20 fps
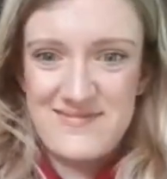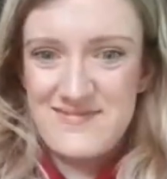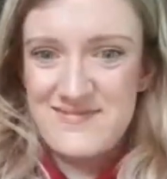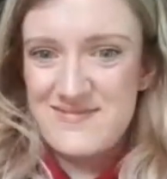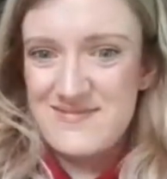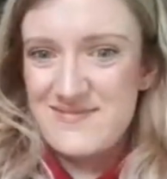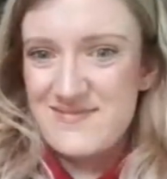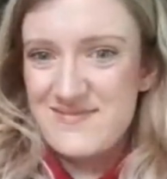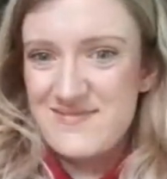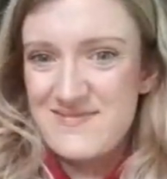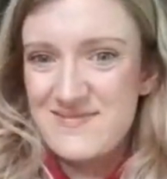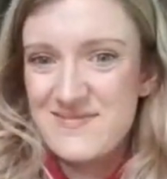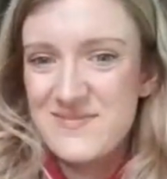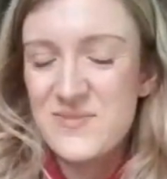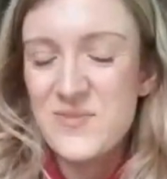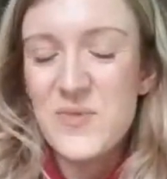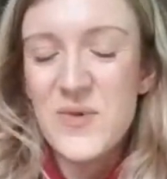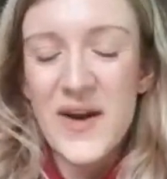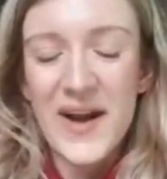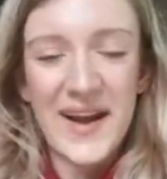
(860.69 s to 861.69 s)
They are
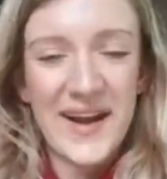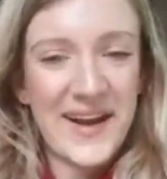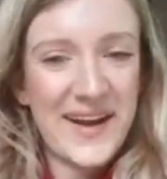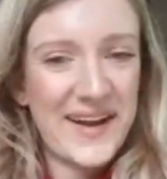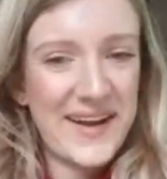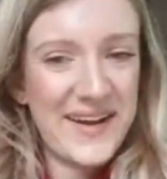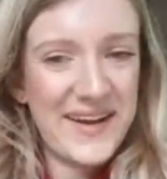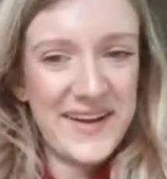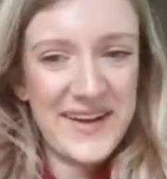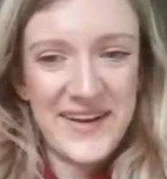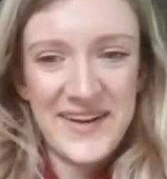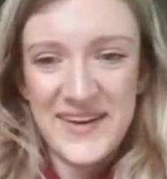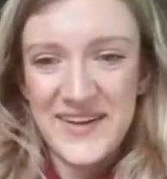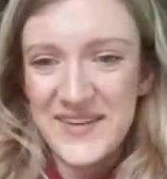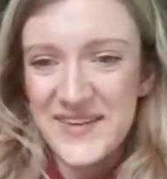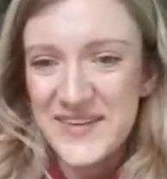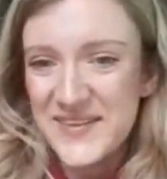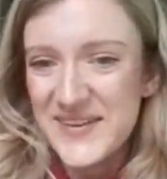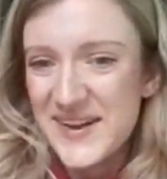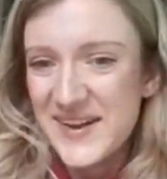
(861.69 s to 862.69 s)
fantastic.
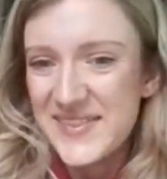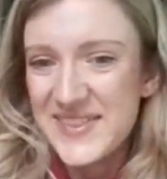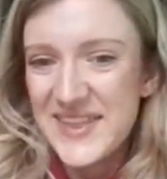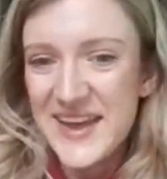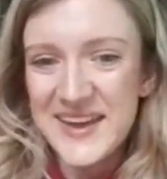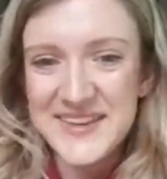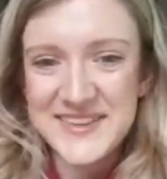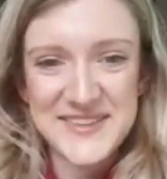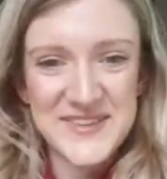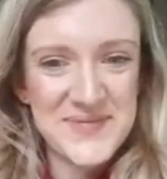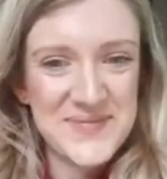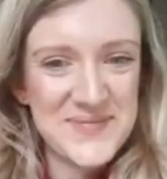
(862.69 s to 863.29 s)
Ciao, grazie